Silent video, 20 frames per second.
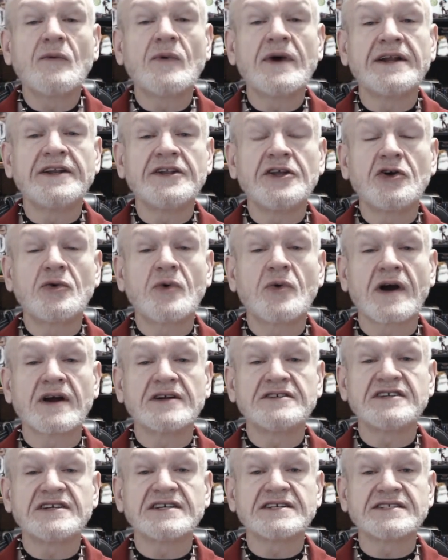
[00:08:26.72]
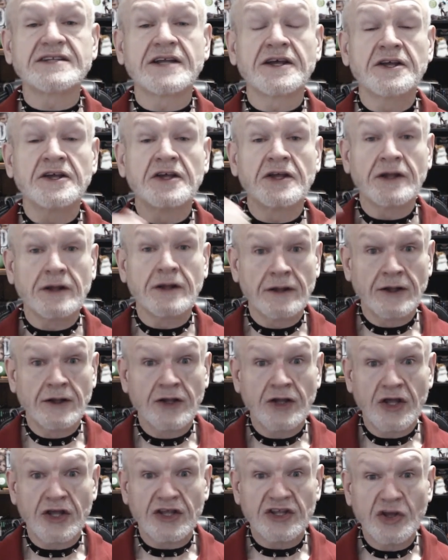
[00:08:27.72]
when you are just,
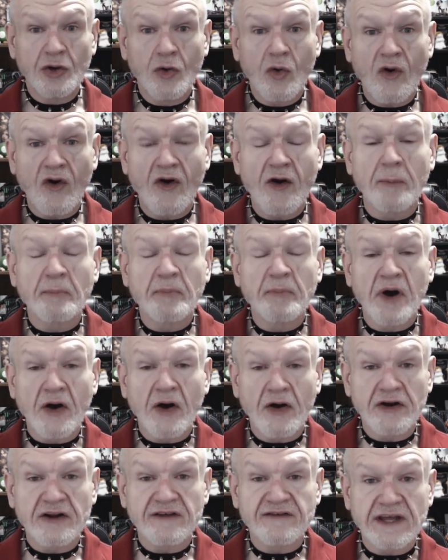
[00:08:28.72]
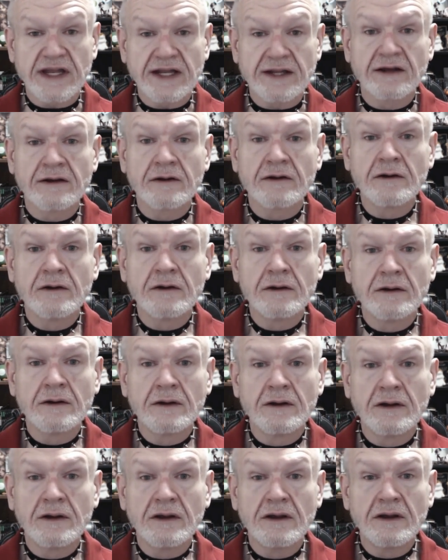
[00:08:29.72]
you are a part of it.
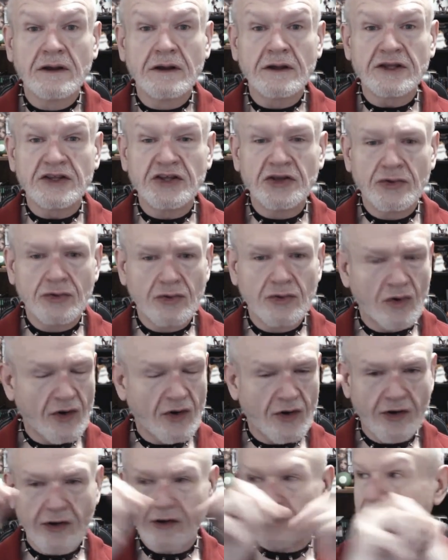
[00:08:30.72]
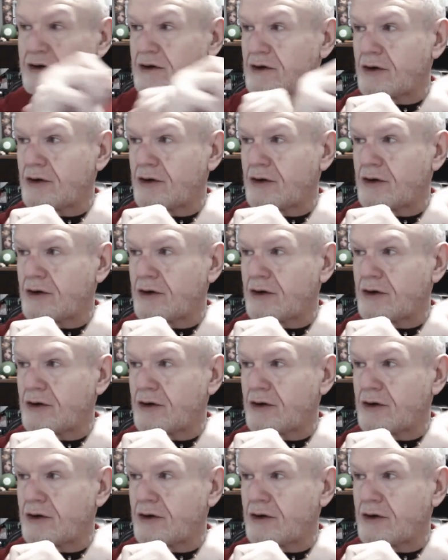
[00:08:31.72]
You are